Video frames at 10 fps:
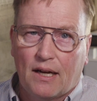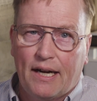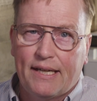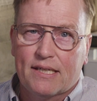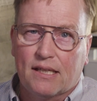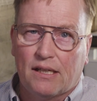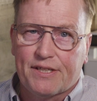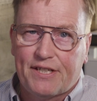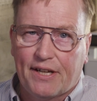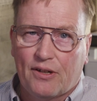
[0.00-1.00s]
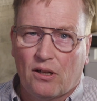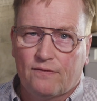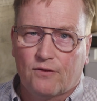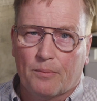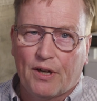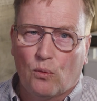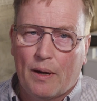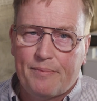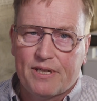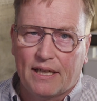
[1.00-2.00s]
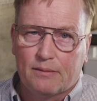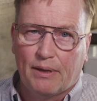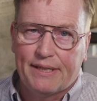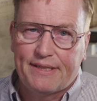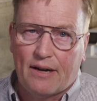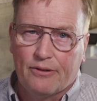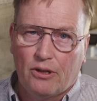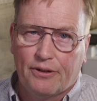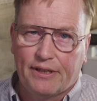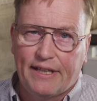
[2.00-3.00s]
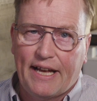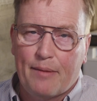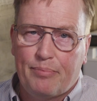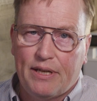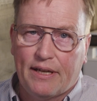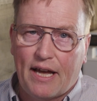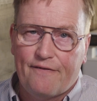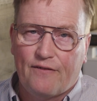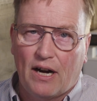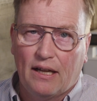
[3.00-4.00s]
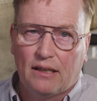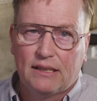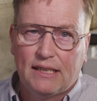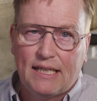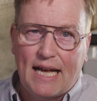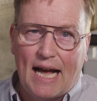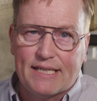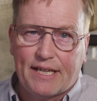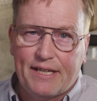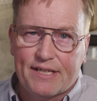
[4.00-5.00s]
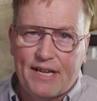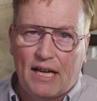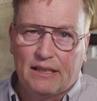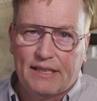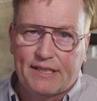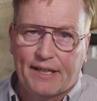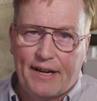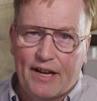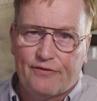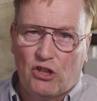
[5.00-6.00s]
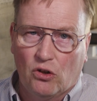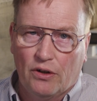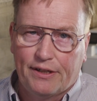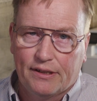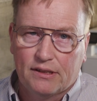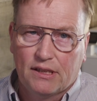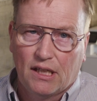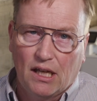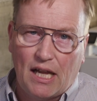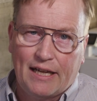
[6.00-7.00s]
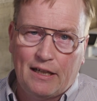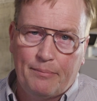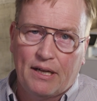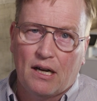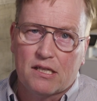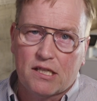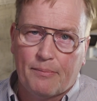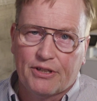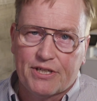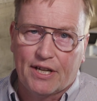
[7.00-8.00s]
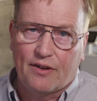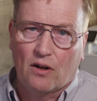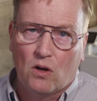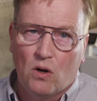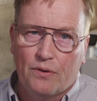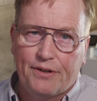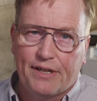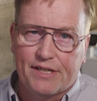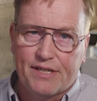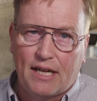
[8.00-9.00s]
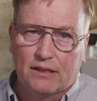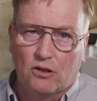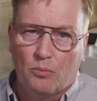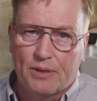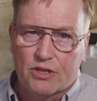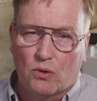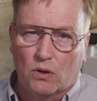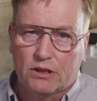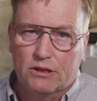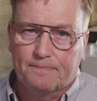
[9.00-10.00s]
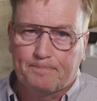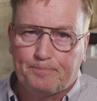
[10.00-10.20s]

I install Signal from their website by downloading the APK file, as it is not listed in F-Droid, likely because some of the Signal code is not open source.